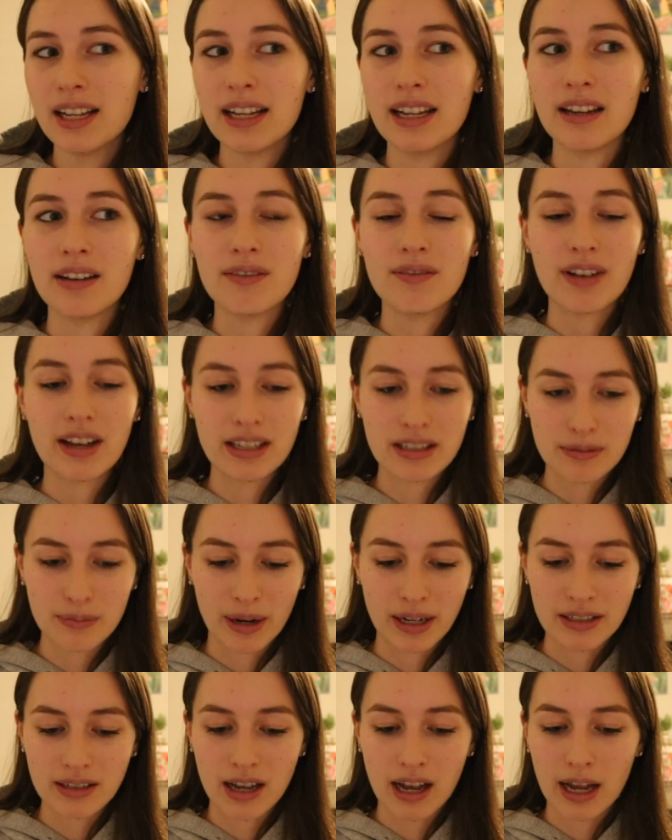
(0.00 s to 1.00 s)
invest
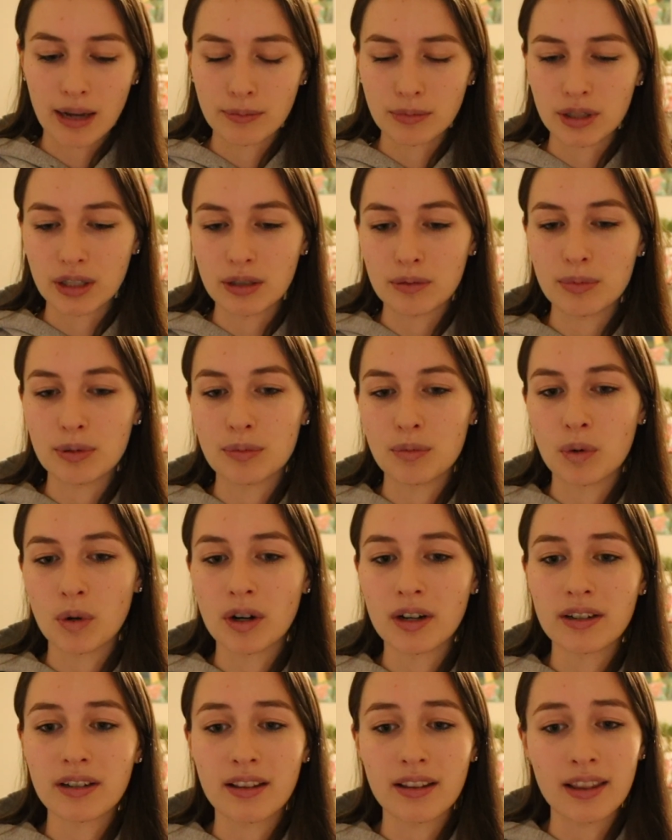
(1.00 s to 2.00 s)
my time a little bit more
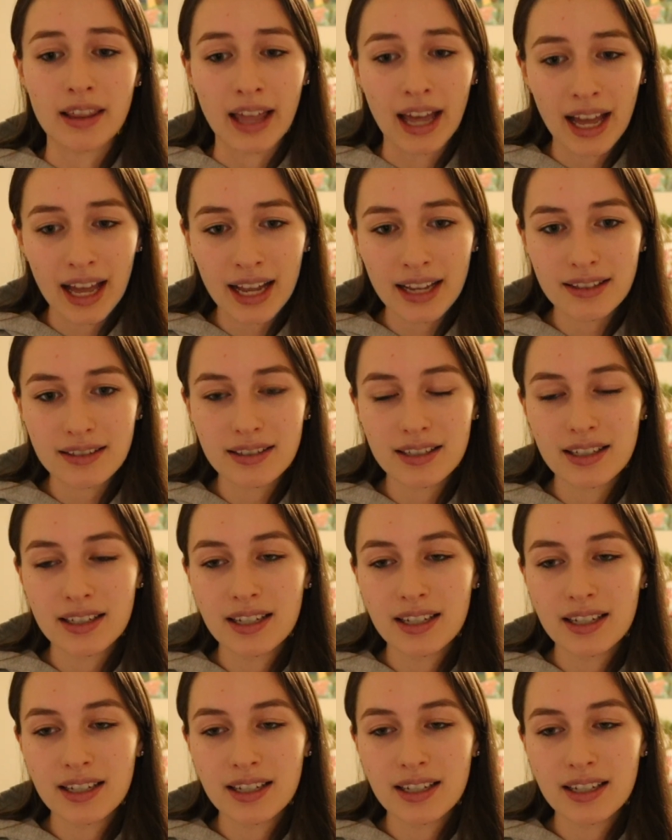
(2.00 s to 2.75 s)
into that.